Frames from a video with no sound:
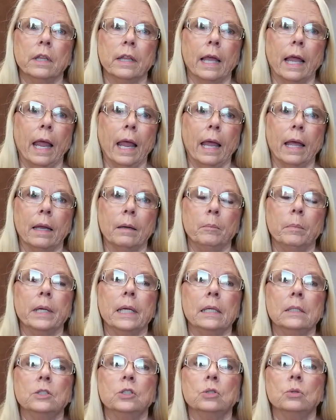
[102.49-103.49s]
they had
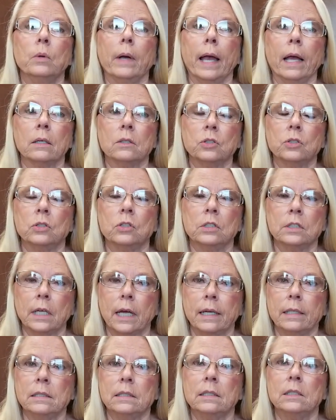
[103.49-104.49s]
me do
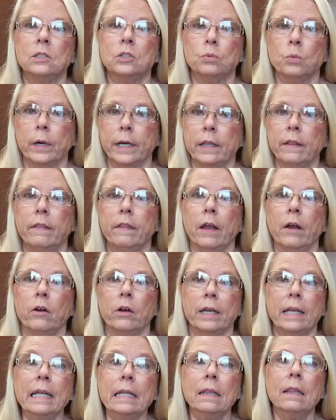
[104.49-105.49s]
exercises right there
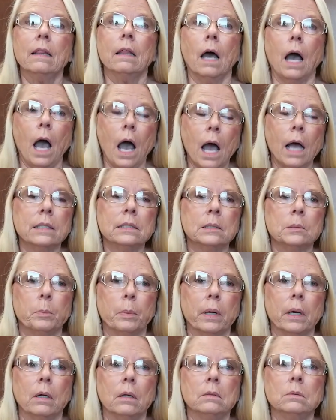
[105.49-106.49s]
in the
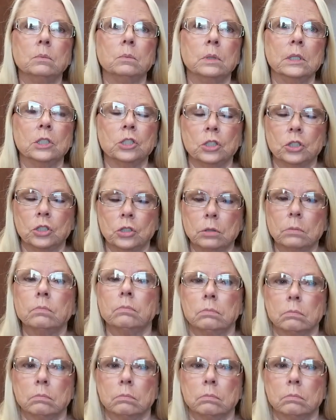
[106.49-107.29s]
hospital, which